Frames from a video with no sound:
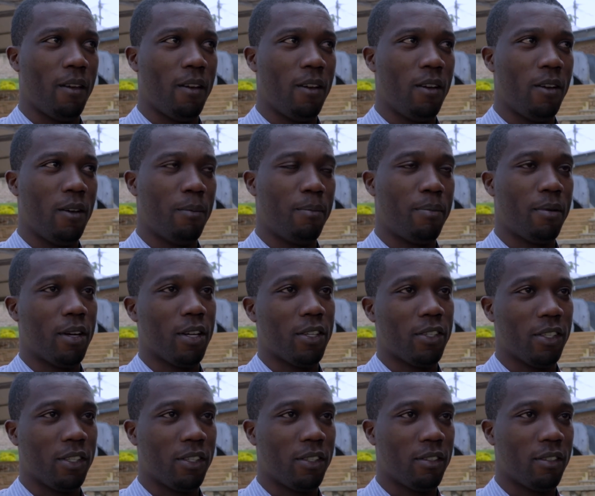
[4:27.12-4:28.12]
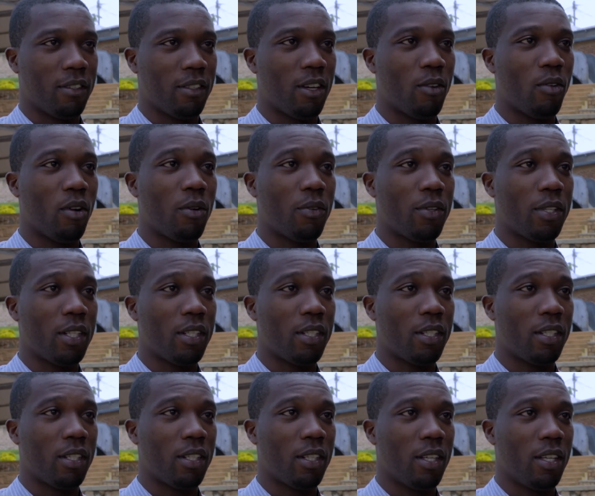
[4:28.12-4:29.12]
uh, process around
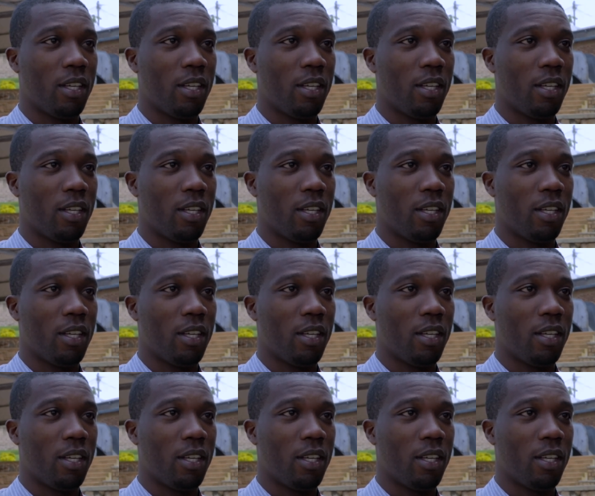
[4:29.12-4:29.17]
it.